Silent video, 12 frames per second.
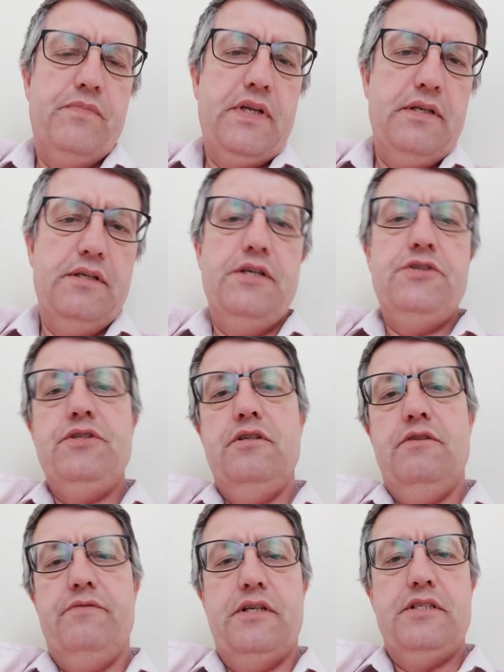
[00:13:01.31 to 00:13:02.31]
In addition
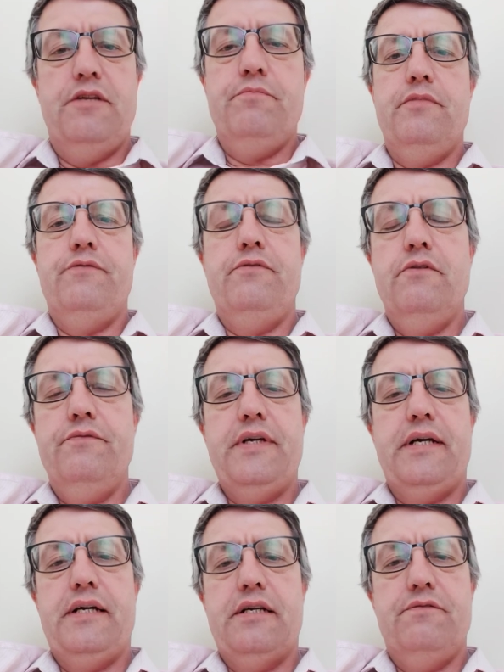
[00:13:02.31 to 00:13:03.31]
to this, before the
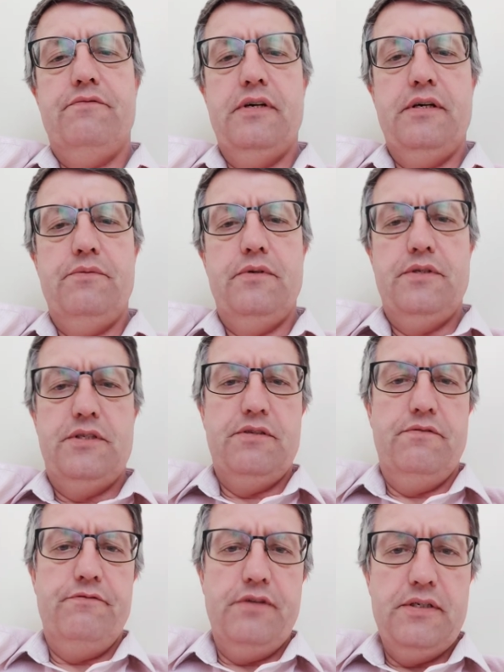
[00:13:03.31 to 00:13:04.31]
Act, there was
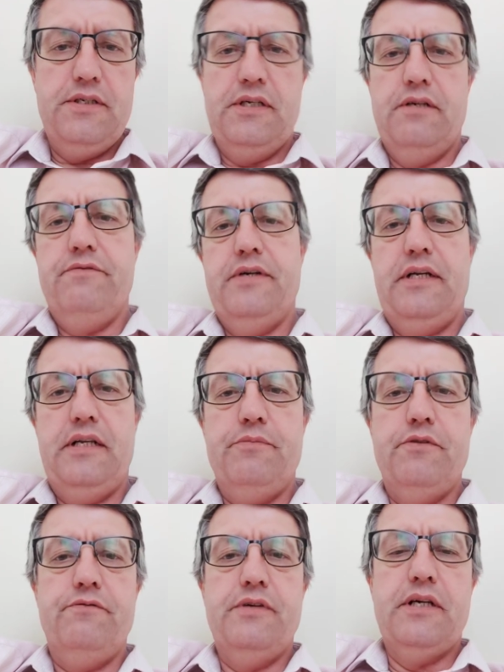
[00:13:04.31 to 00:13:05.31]
funding
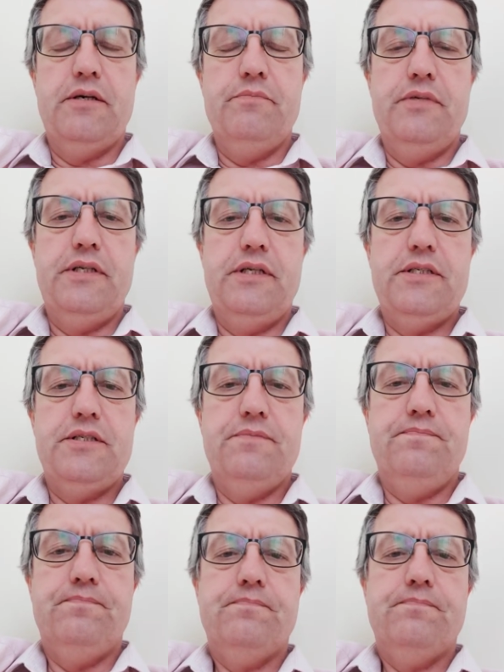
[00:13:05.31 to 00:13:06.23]
available for companies